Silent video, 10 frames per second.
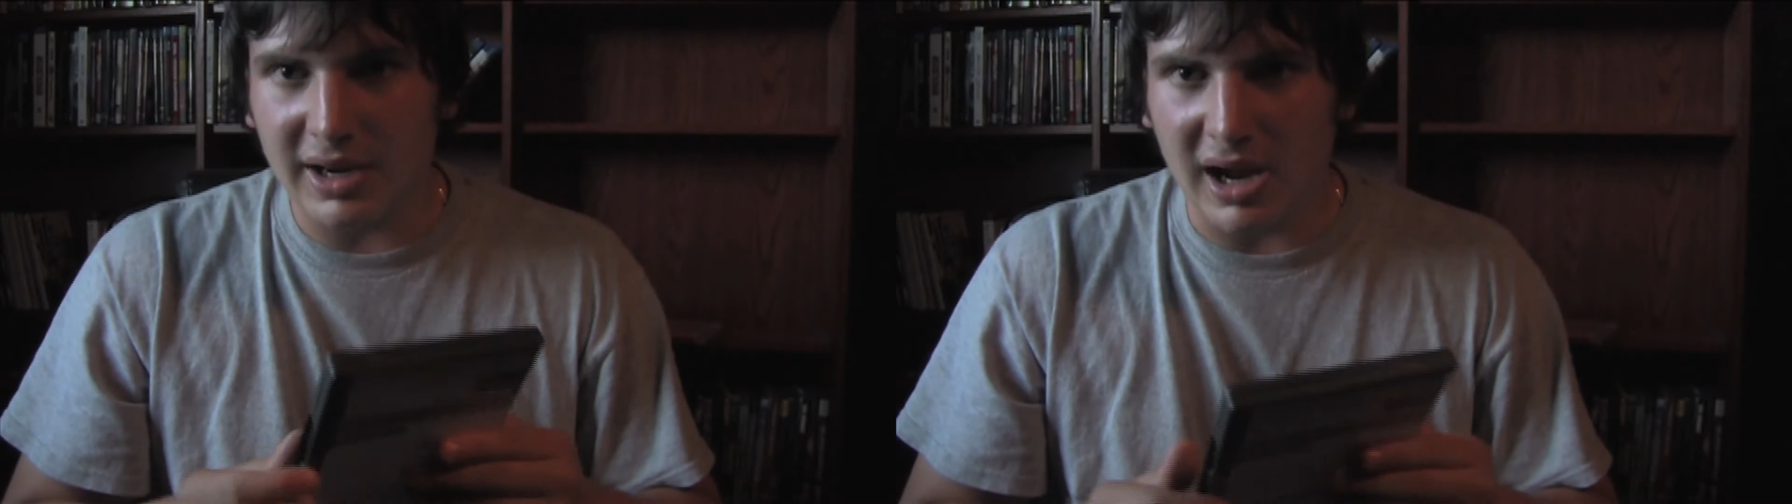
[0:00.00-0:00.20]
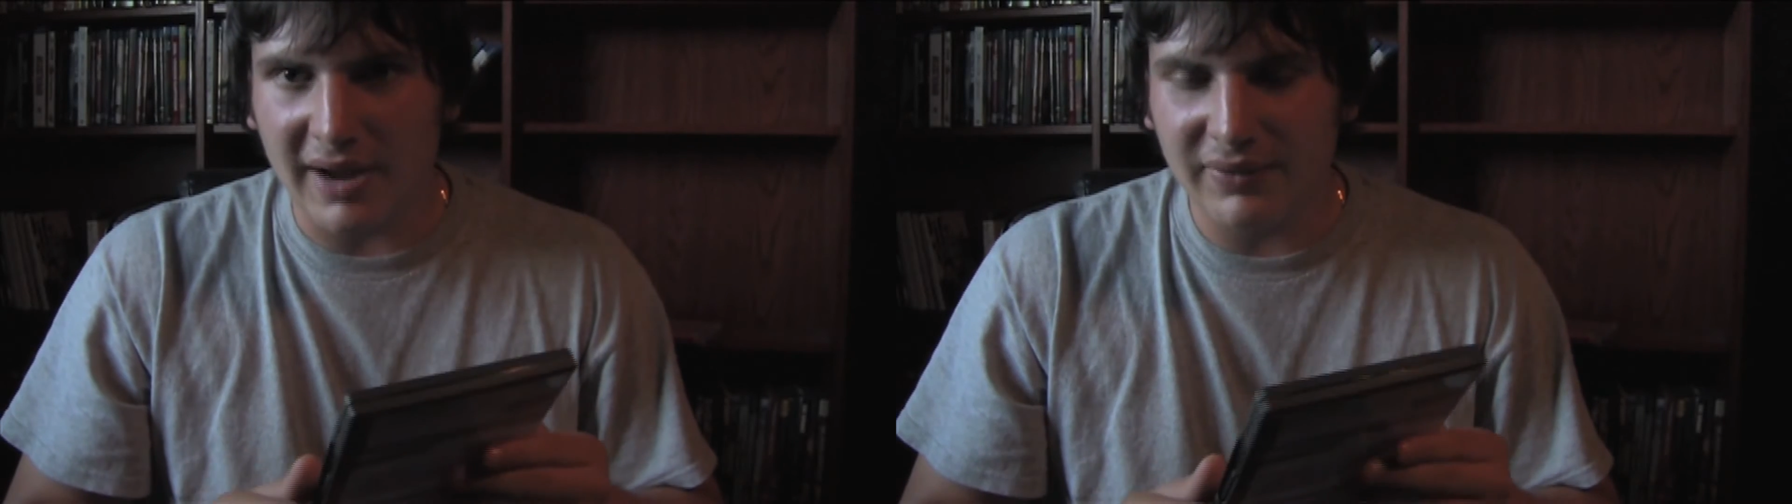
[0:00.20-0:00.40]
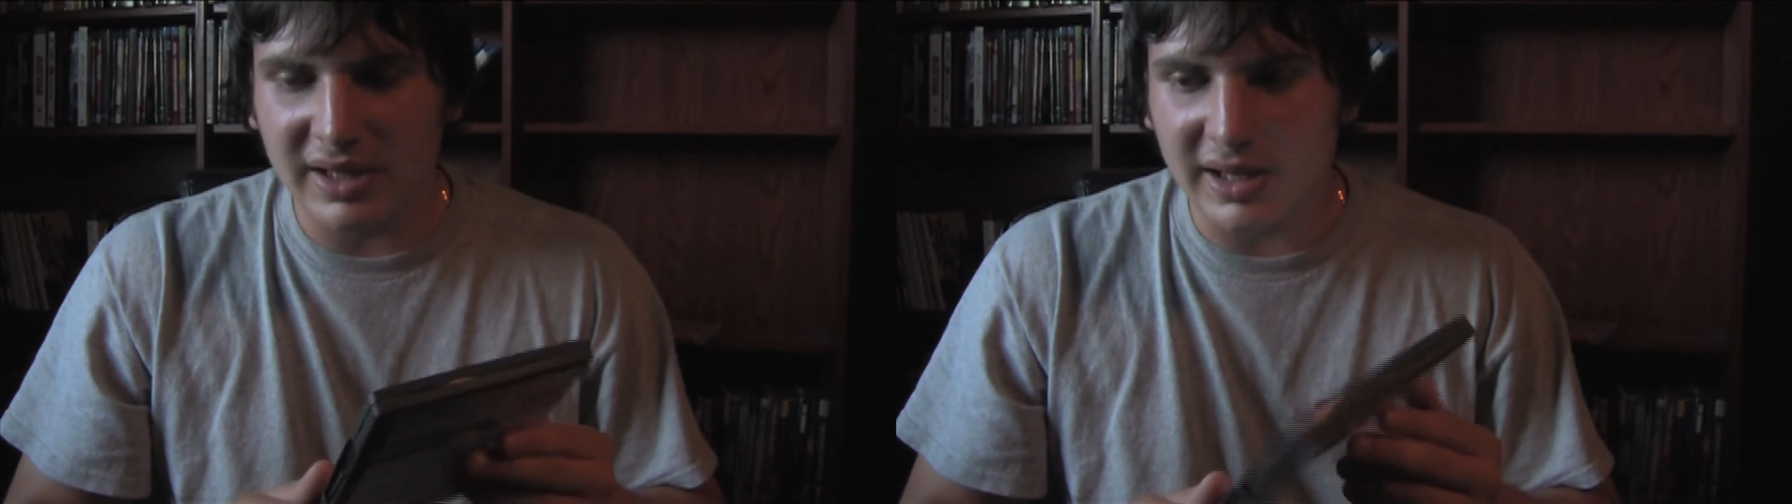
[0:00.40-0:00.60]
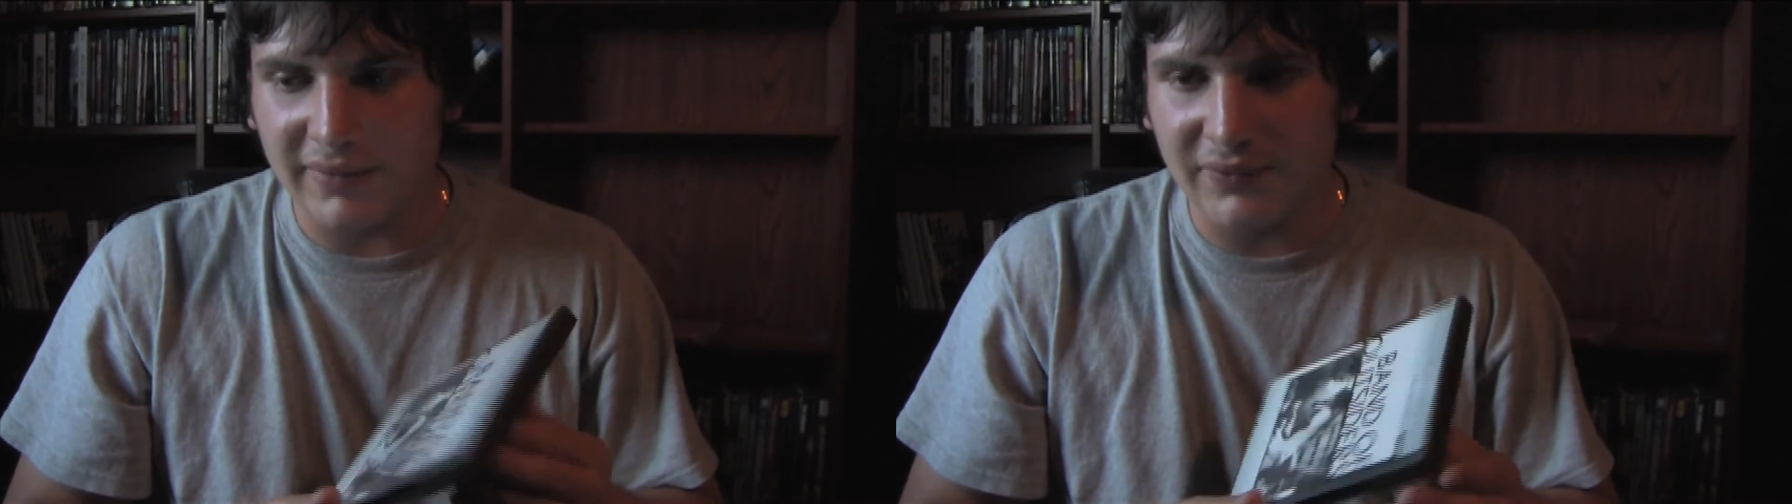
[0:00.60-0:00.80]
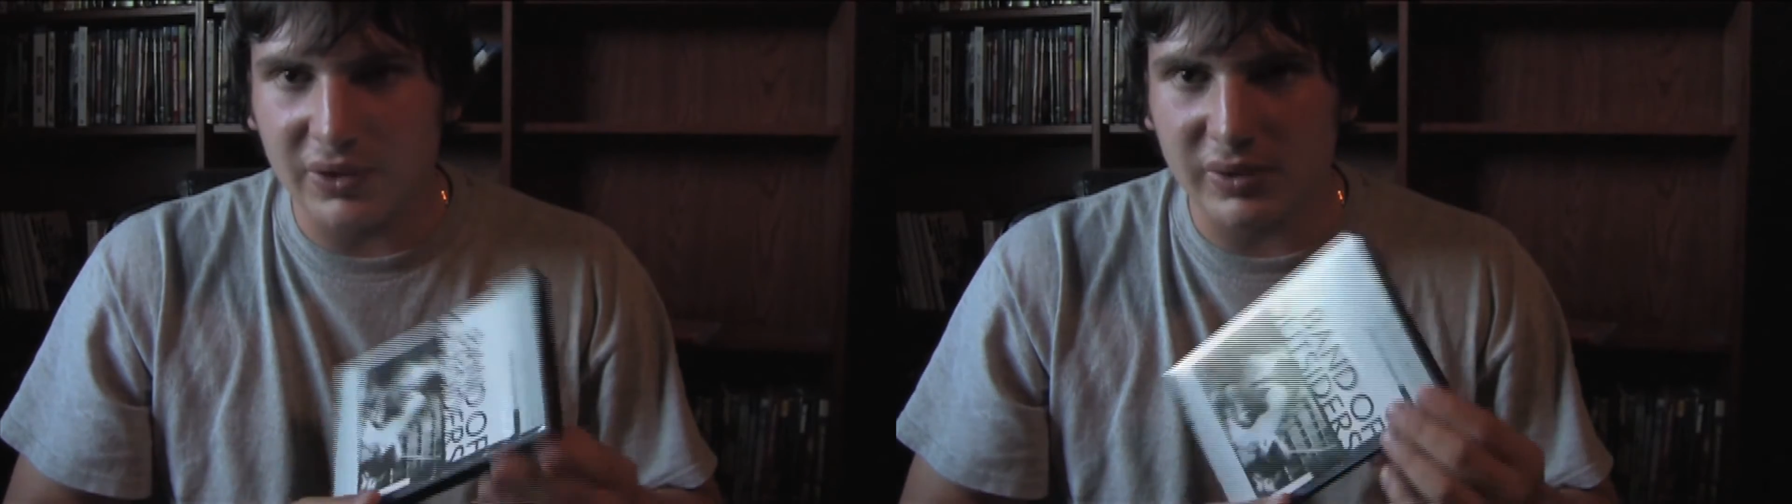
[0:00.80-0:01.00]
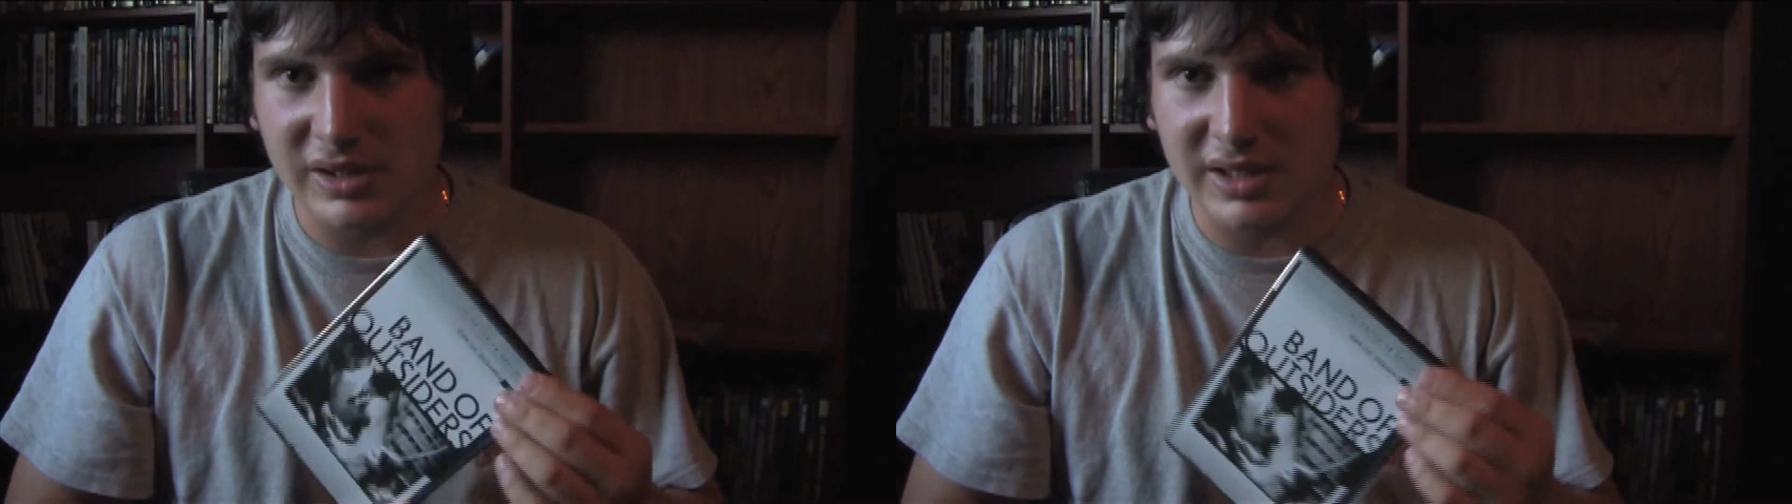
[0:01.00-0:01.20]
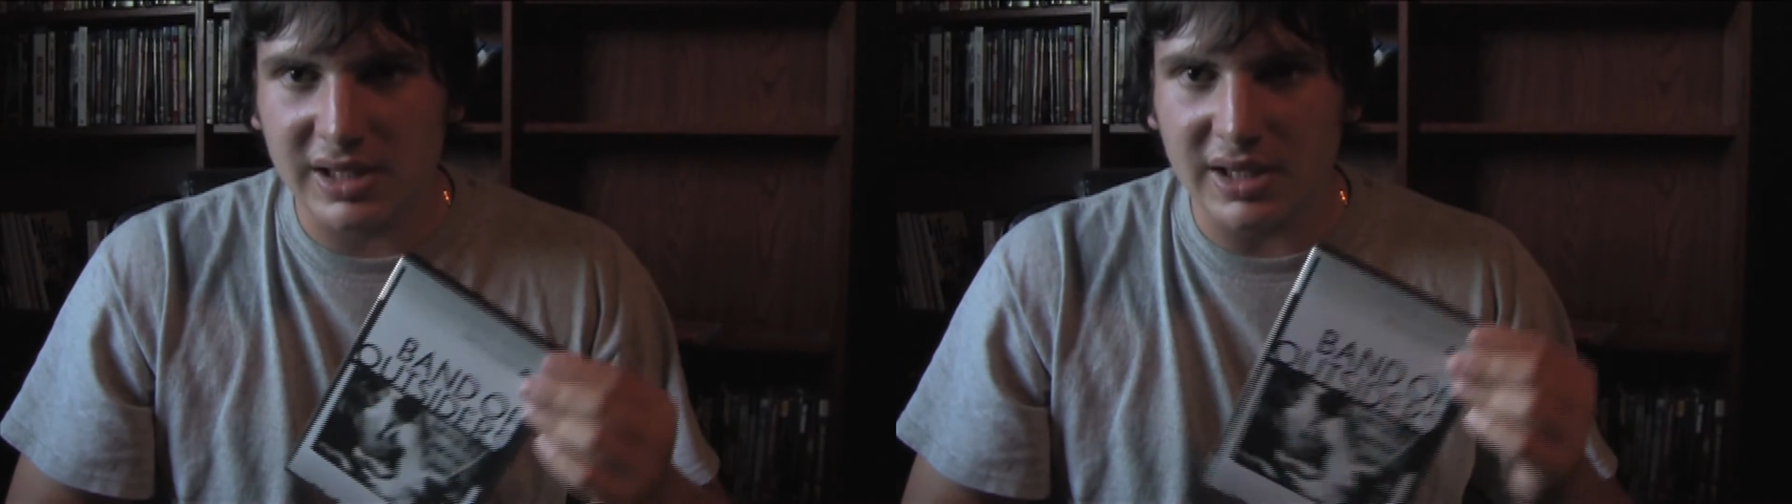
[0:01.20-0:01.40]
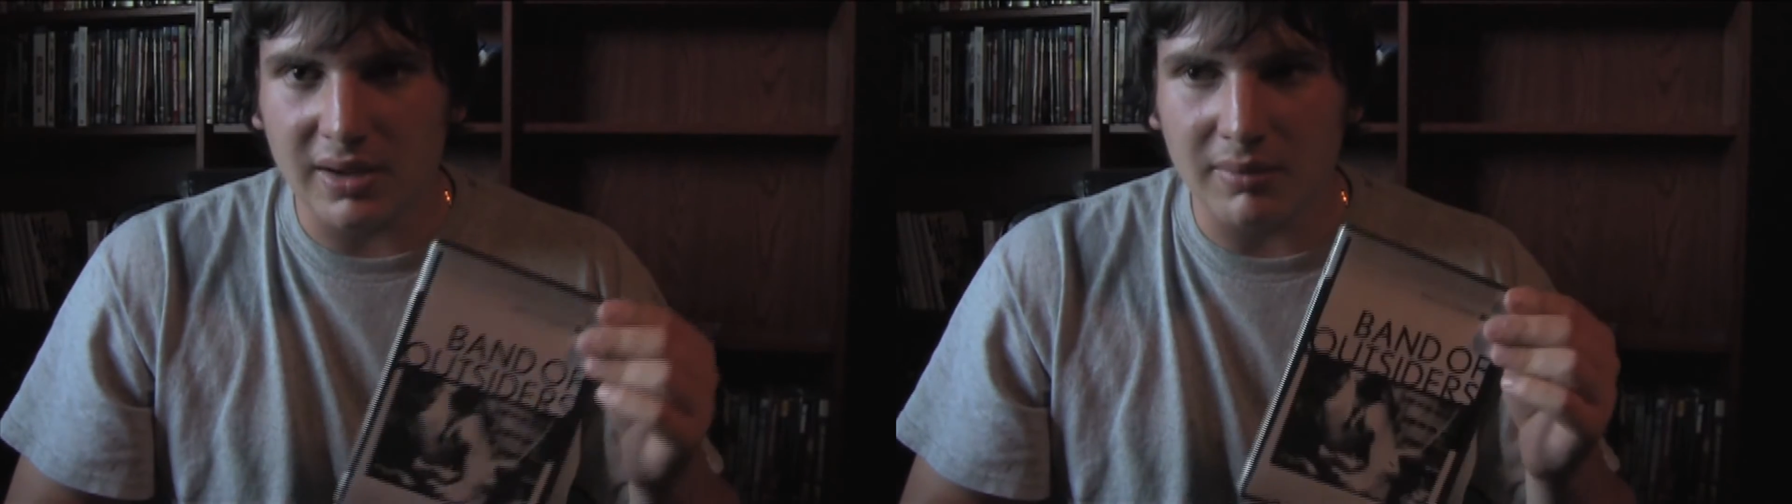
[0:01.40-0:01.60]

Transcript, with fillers: it heavily influenced the,